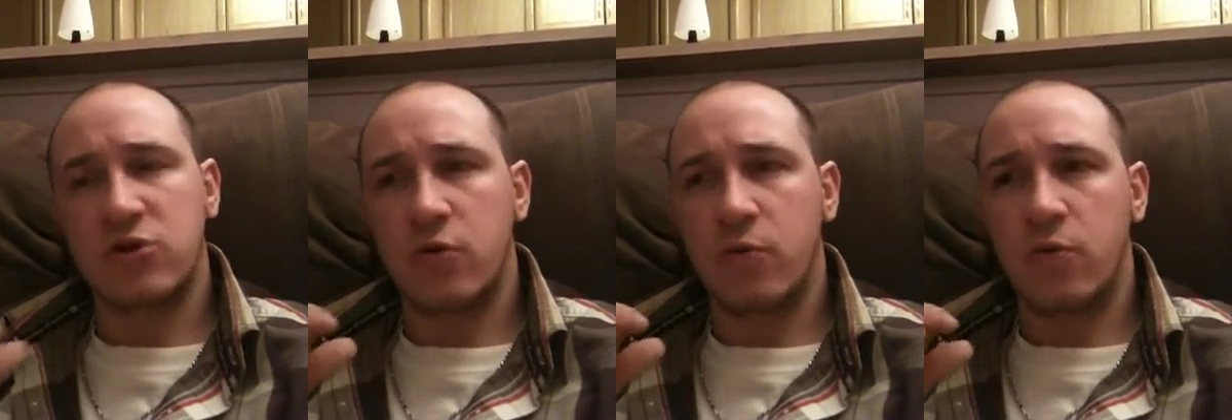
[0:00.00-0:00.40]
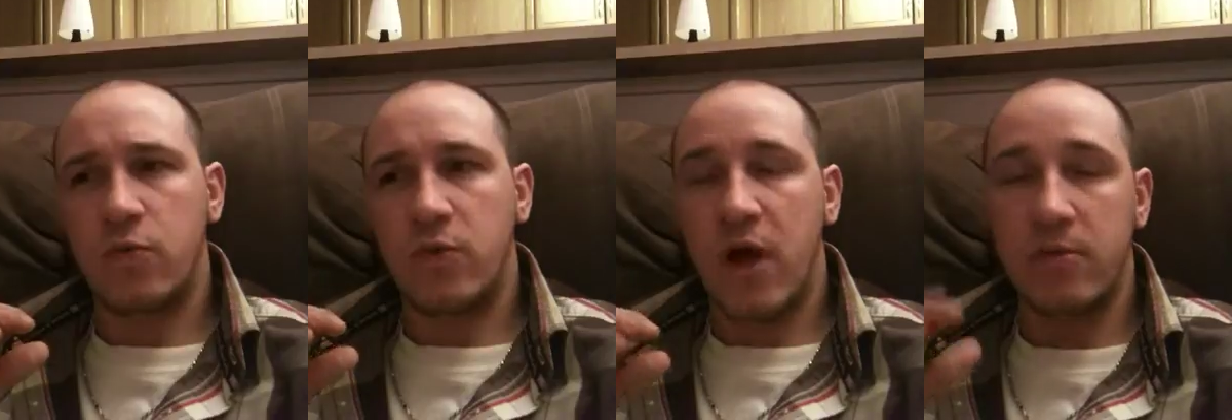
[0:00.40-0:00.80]
So
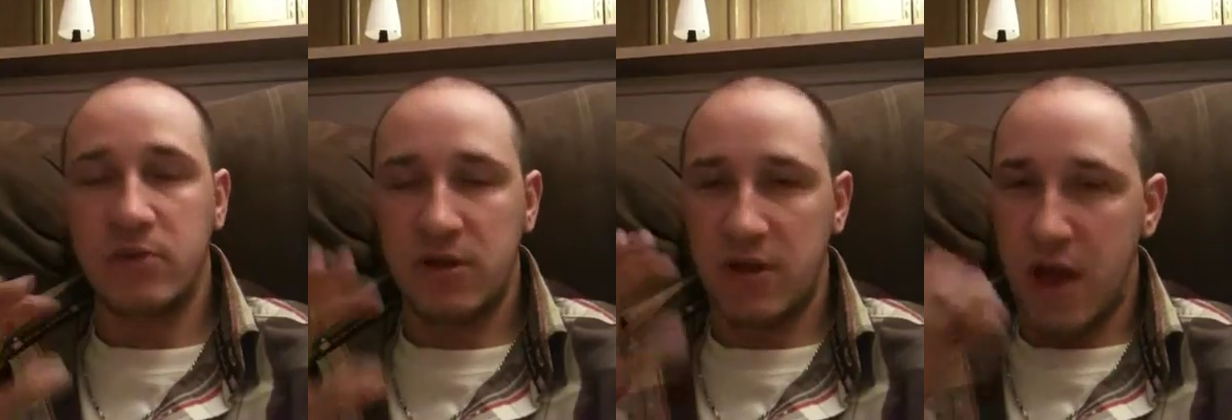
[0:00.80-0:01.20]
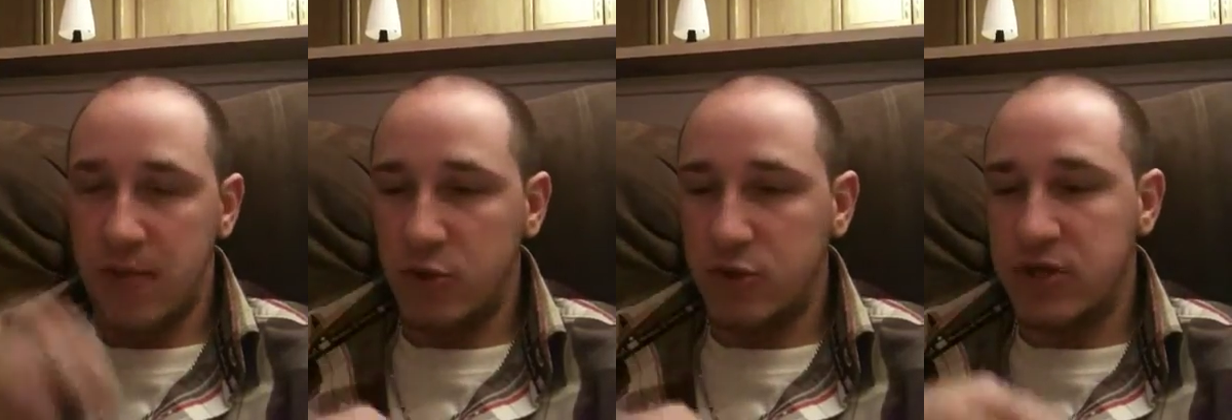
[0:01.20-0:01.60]

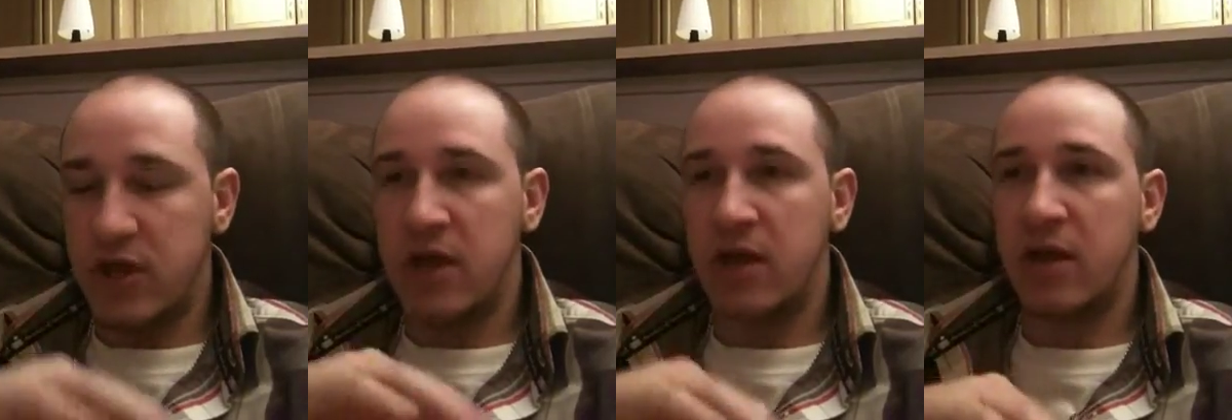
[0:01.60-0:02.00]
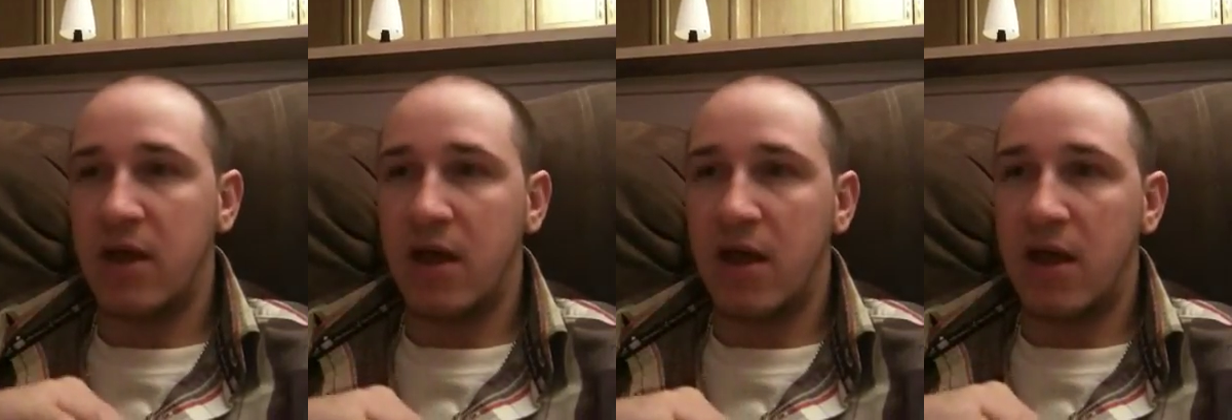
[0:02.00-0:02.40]
I'm using
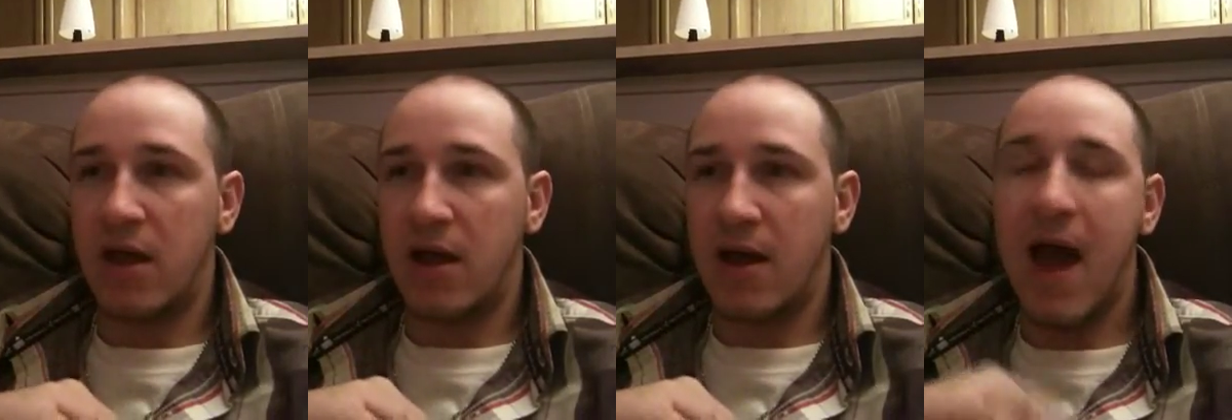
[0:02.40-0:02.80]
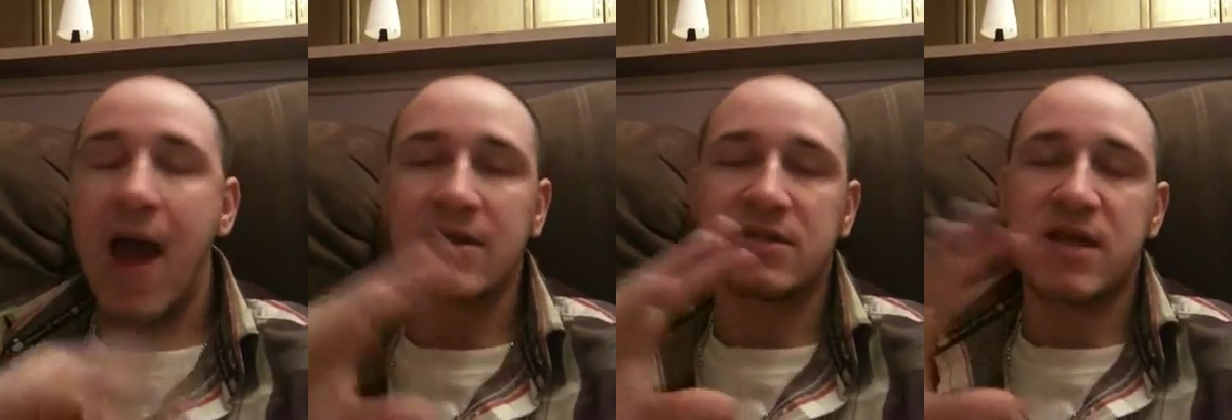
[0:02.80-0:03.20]
a
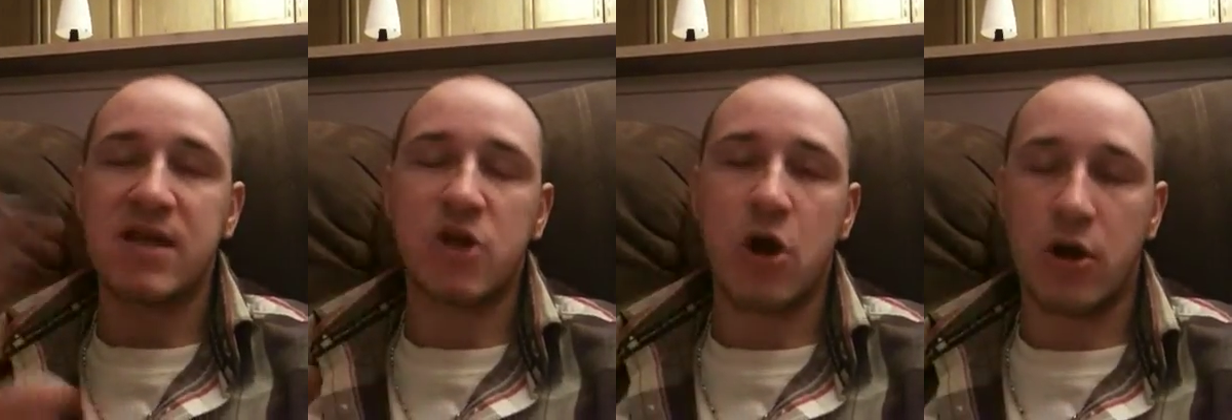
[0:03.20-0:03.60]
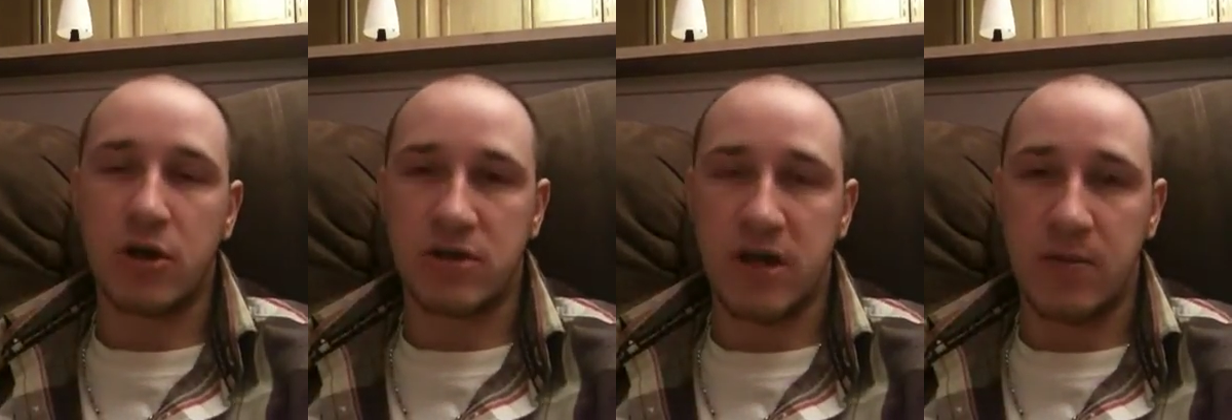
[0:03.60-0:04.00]
hack and slash
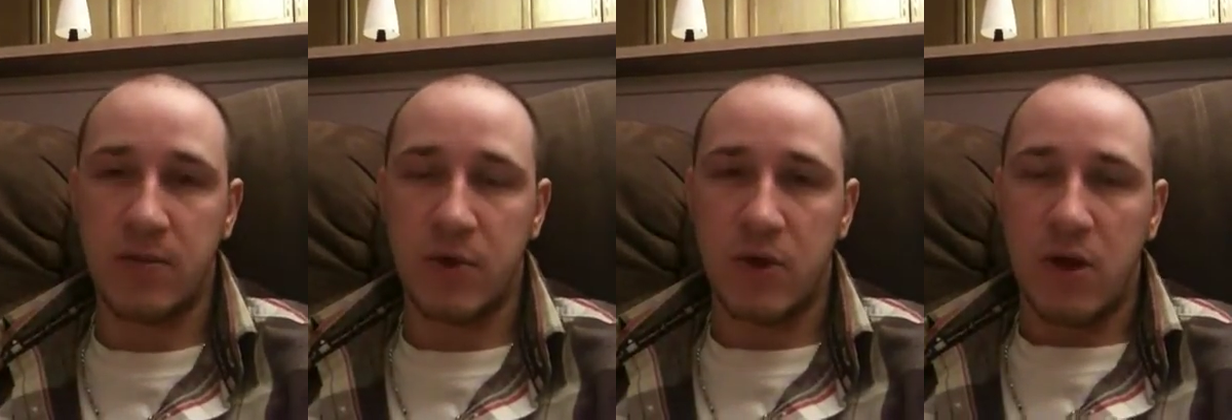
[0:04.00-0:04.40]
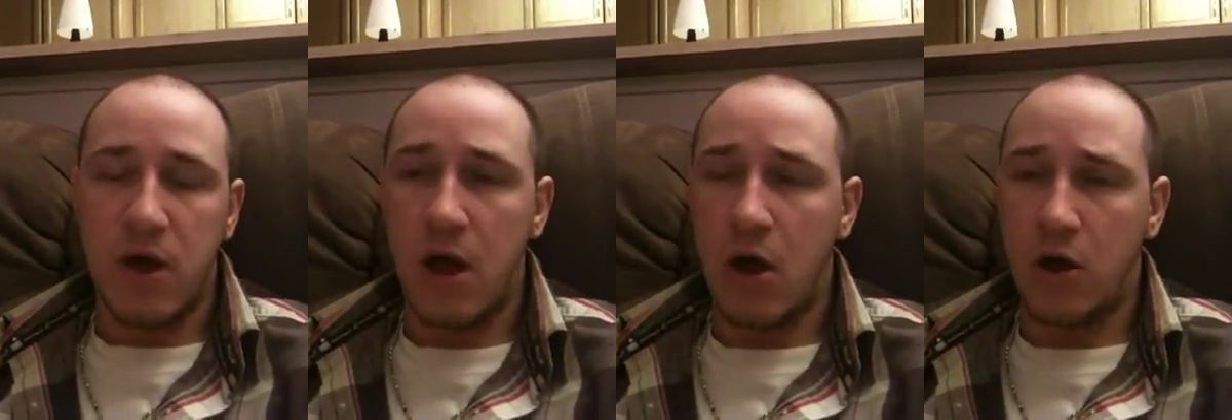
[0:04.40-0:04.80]

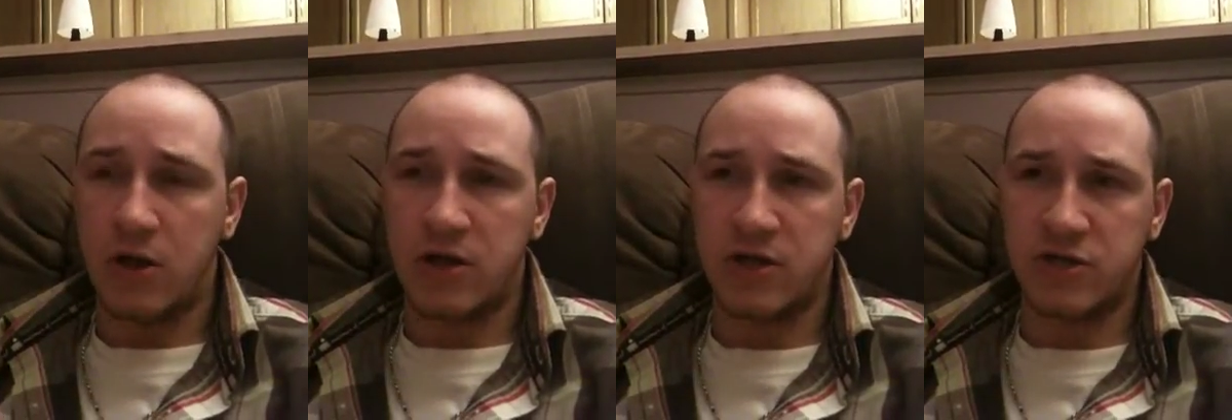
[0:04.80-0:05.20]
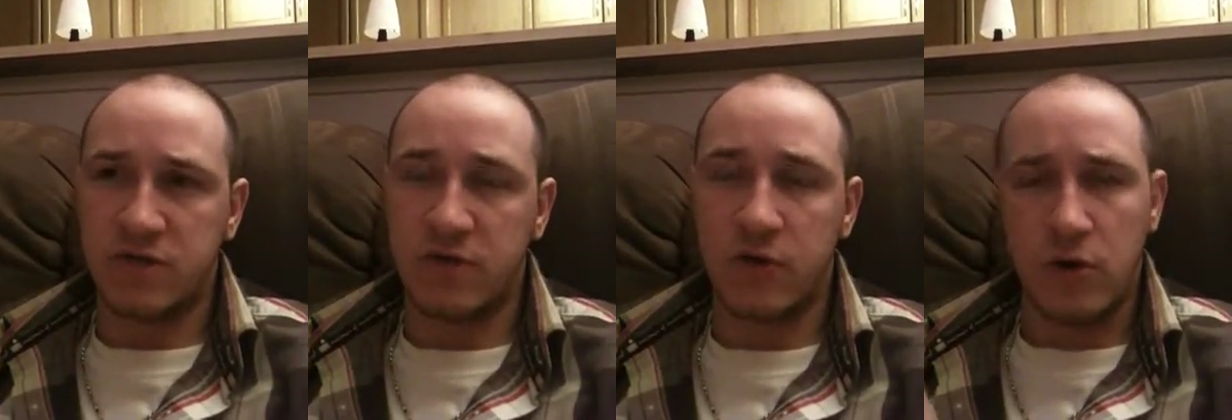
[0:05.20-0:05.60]
architecture
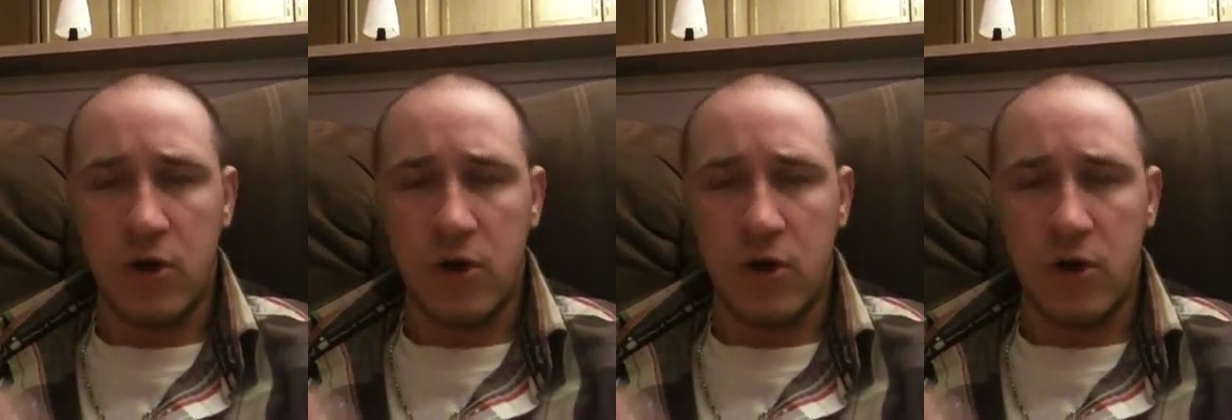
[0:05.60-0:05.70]
for